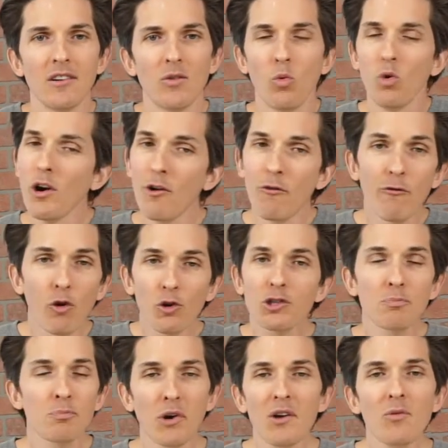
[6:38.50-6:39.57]
We're at a full
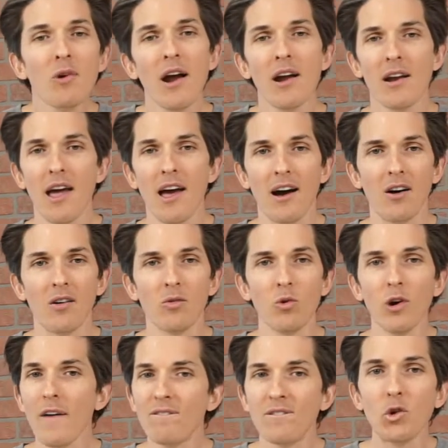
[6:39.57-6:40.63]
sprint right now.
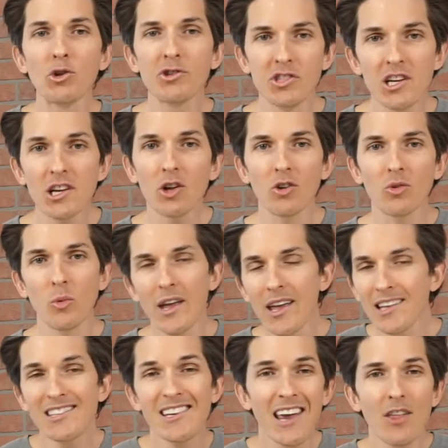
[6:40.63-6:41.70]
We're at full tilt. We
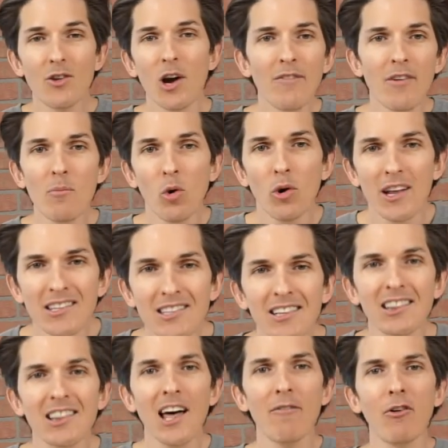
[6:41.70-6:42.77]
get together every morning to
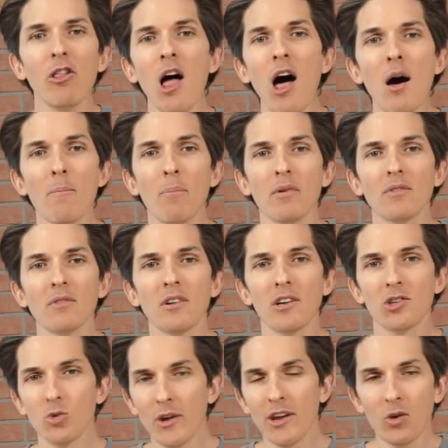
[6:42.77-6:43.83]
level up
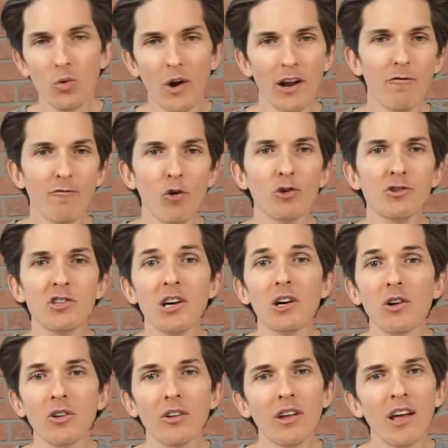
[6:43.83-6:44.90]
so we can run at full
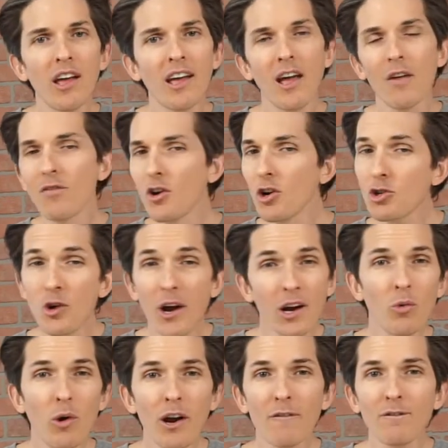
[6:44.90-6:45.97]
tilt. If you're trying
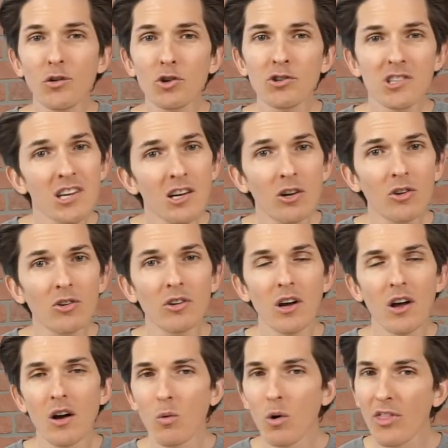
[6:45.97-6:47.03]
to run at full tilt
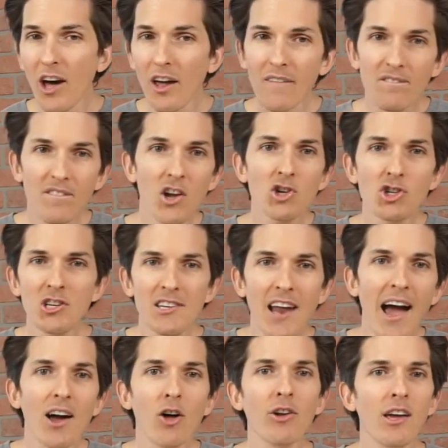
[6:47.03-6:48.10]
without a vision
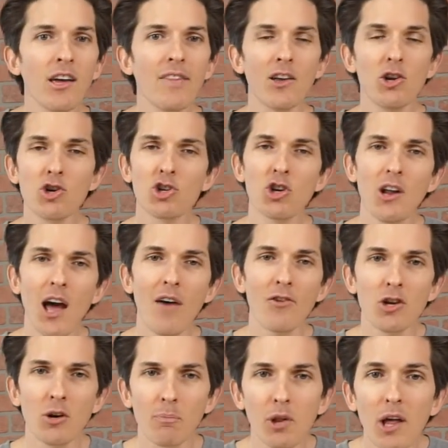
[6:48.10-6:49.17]
dialed in that you should have
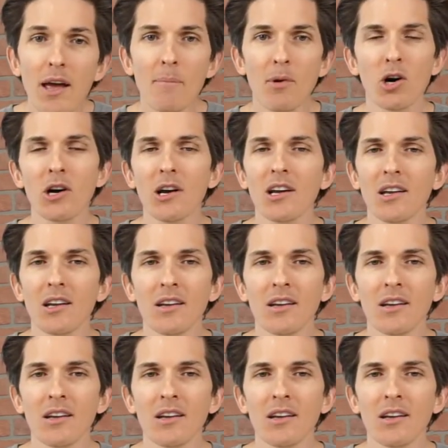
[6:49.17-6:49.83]
in your playbook,